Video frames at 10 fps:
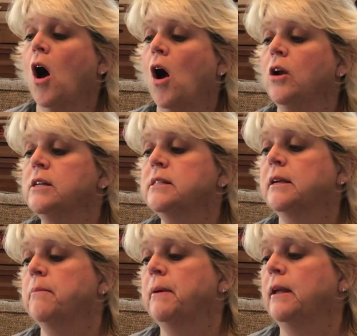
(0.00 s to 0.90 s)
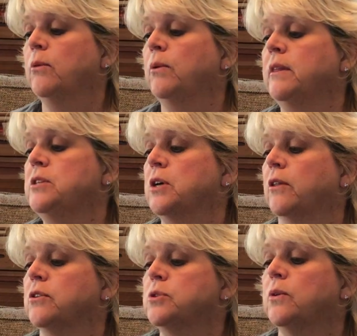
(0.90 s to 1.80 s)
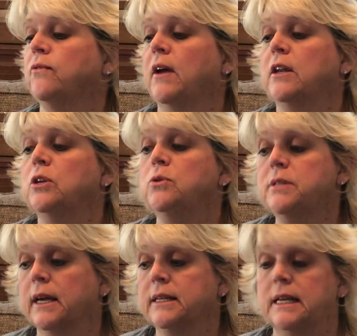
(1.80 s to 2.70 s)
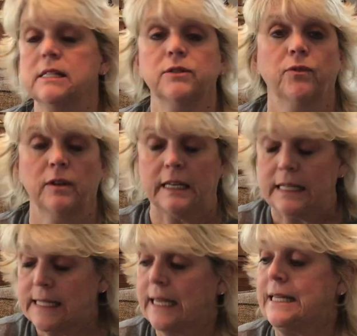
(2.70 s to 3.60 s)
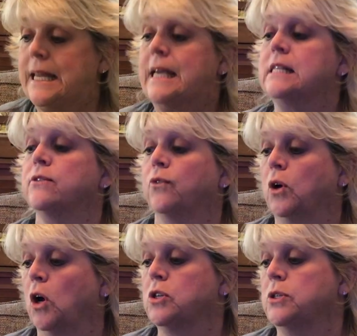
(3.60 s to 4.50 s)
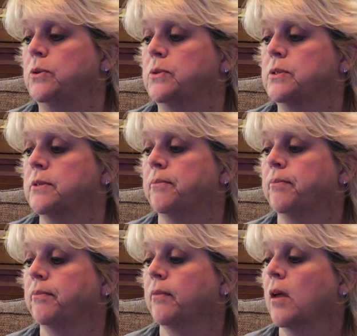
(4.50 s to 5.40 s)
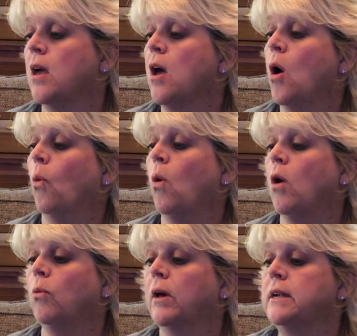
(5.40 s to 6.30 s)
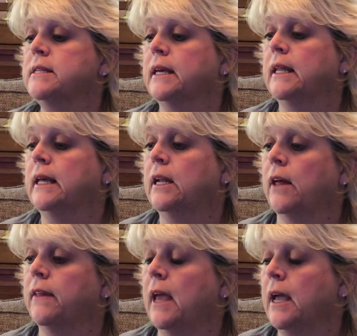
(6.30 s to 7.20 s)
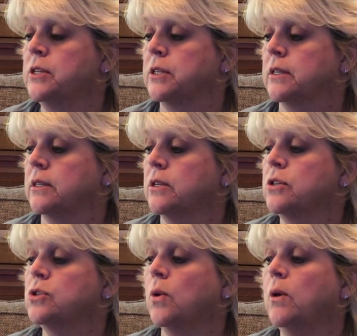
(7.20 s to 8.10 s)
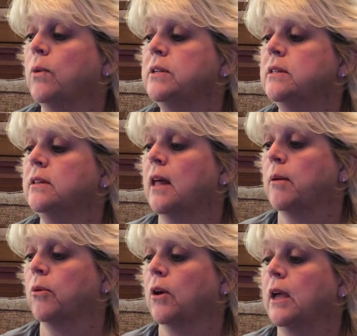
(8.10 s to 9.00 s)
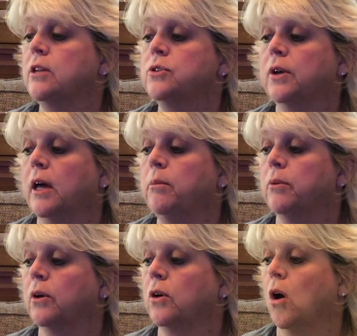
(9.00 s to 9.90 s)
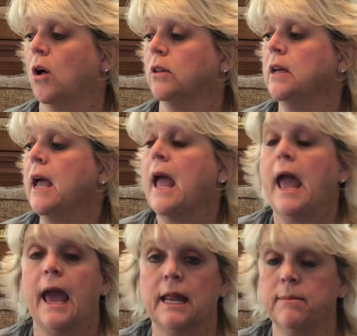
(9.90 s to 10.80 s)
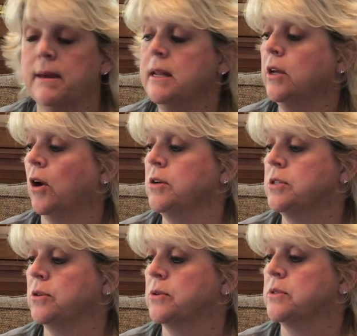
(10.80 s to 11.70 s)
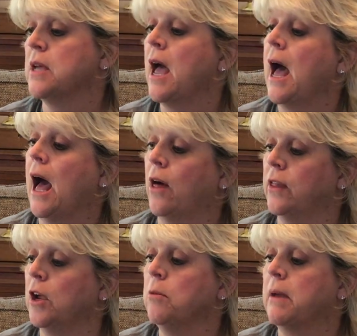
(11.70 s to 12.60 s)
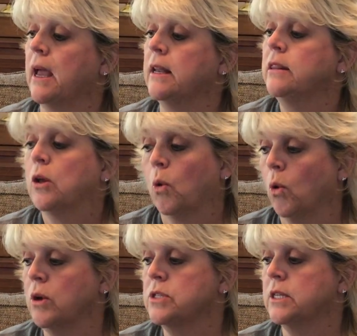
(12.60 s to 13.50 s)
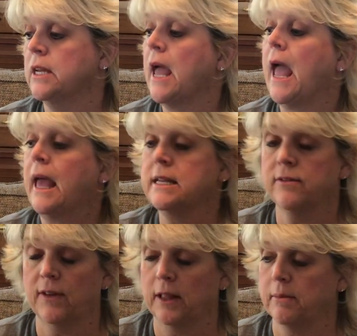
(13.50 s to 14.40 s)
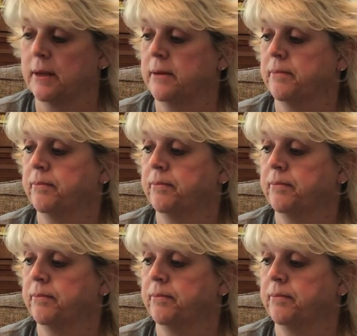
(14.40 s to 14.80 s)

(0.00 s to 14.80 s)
Artists competed with each other to invent new techniques for cartoons. Walt wanted to get in on the action, so he went to the library and took out a book called Animated Cartoons, How They Are Made, Their Origin and Development